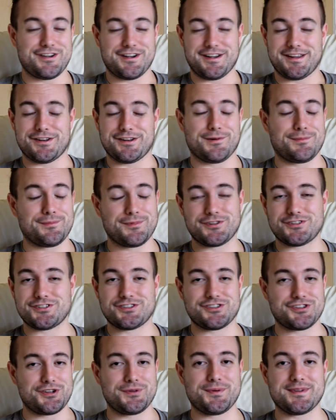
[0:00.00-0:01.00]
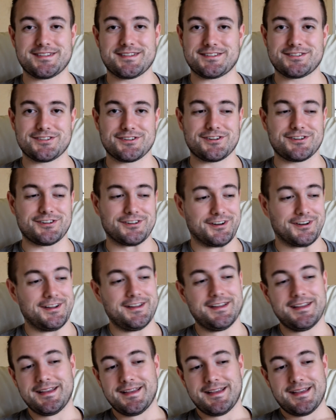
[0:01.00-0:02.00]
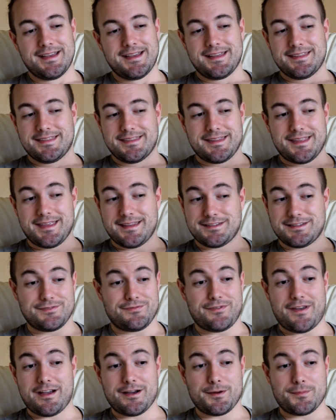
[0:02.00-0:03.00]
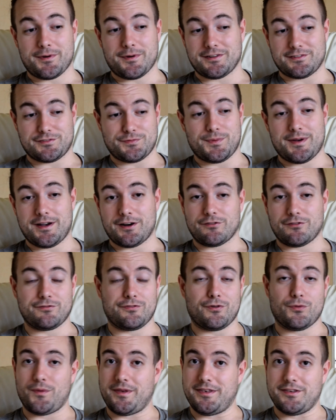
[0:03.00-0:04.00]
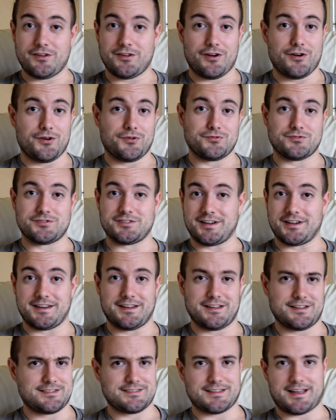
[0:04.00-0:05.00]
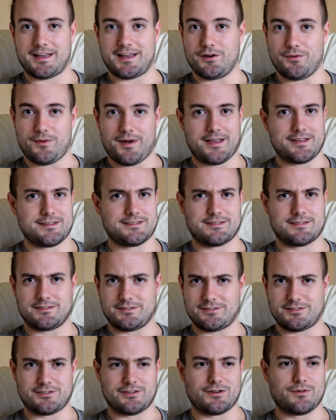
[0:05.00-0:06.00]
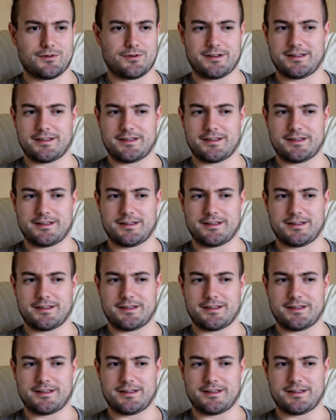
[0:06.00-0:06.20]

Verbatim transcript: really not much to it at all. It's available as well for Windows, Linux, iOS and so on.